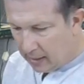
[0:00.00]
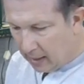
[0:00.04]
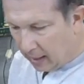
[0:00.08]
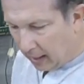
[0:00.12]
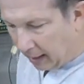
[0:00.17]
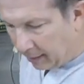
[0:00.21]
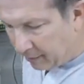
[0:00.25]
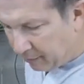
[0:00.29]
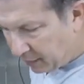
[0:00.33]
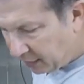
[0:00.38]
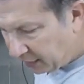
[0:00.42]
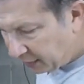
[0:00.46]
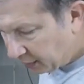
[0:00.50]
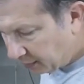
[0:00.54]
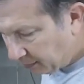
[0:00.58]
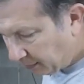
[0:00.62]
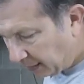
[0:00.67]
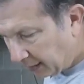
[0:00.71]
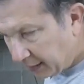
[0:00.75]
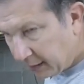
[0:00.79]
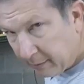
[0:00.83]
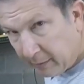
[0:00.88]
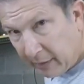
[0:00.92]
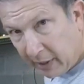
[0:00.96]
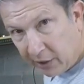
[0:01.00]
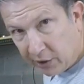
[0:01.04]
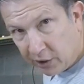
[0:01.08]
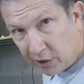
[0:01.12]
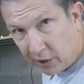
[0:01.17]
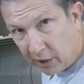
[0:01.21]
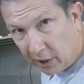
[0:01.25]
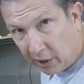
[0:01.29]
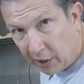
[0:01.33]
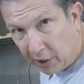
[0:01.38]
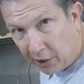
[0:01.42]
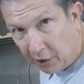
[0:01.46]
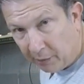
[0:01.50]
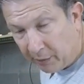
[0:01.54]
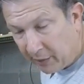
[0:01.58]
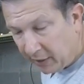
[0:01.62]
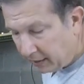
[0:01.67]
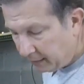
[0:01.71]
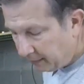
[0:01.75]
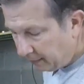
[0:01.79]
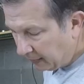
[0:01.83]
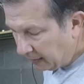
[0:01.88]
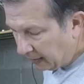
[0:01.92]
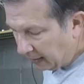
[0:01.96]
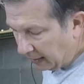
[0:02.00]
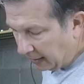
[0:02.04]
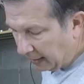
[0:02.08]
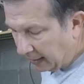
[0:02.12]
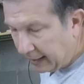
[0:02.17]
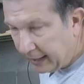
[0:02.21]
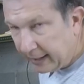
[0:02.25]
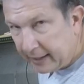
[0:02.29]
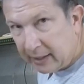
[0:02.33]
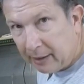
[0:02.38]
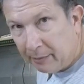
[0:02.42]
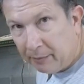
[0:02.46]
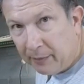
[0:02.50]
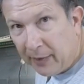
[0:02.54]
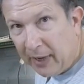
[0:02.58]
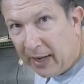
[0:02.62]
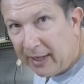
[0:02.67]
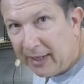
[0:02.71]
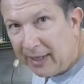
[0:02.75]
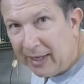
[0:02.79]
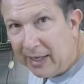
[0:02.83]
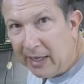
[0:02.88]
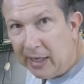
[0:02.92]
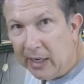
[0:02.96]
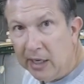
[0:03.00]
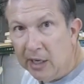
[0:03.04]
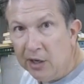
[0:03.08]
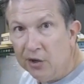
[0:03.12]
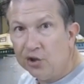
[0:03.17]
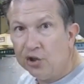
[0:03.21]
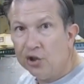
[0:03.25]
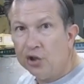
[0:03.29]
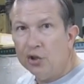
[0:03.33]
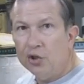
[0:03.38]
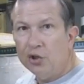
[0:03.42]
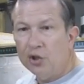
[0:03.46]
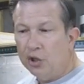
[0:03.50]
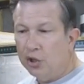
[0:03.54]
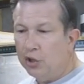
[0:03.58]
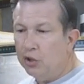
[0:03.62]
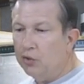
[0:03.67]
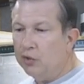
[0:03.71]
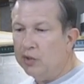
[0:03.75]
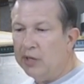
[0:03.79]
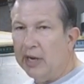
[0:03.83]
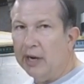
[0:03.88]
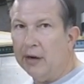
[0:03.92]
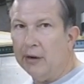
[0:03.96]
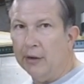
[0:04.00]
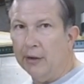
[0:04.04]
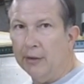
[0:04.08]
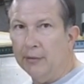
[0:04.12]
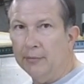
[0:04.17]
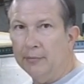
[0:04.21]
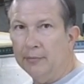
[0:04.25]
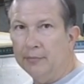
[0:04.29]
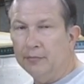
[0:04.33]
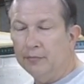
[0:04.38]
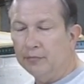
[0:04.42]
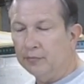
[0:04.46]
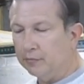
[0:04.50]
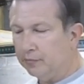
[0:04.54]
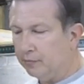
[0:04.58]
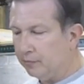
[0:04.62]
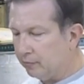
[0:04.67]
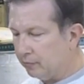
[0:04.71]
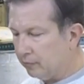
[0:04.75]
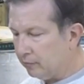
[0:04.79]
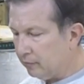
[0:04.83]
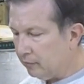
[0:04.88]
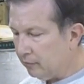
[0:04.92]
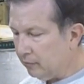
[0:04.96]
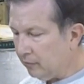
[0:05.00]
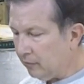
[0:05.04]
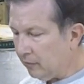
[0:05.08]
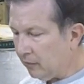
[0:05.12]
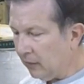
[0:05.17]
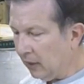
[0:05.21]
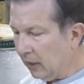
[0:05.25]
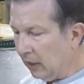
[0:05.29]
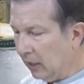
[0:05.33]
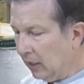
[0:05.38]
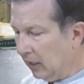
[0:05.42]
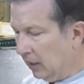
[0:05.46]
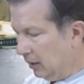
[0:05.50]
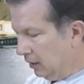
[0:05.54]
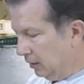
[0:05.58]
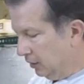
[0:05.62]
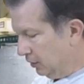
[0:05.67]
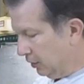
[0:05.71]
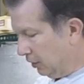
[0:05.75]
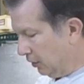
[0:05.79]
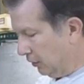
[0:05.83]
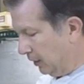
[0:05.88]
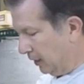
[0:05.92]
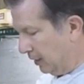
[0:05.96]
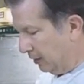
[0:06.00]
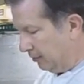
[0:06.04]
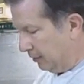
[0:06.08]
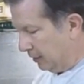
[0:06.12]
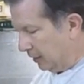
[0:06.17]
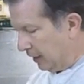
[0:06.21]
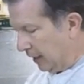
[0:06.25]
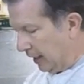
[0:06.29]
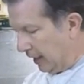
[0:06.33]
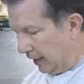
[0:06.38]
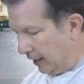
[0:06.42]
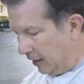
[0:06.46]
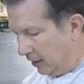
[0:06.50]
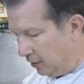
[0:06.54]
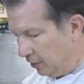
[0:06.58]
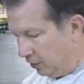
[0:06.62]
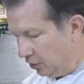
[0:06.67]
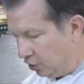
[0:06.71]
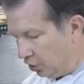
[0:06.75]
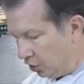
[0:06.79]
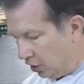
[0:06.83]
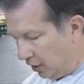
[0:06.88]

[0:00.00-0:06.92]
I missed my dimension a little bit, and it's about 1 inch too narrow. So the edge